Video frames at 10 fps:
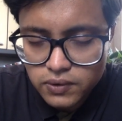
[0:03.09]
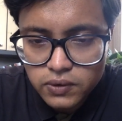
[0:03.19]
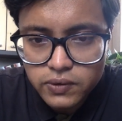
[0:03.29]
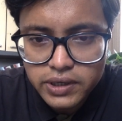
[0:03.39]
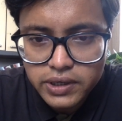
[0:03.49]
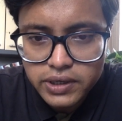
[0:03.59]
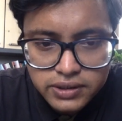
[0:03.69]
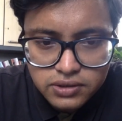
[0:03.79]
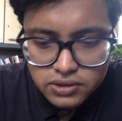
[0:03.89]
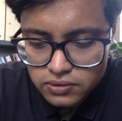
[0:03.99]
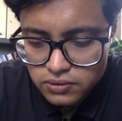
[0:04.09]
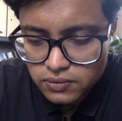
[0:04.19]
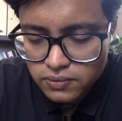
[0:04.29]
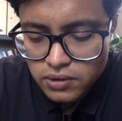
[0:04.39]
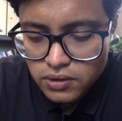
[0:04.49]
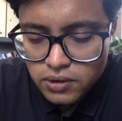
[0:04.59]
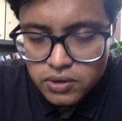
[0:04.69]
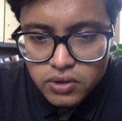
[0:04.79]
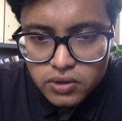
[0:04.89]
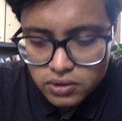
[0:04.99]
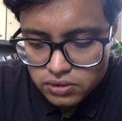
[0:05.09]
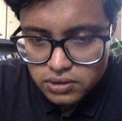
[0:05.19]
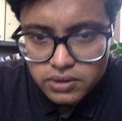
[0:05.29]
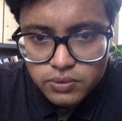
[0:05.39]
Okay, guys, so today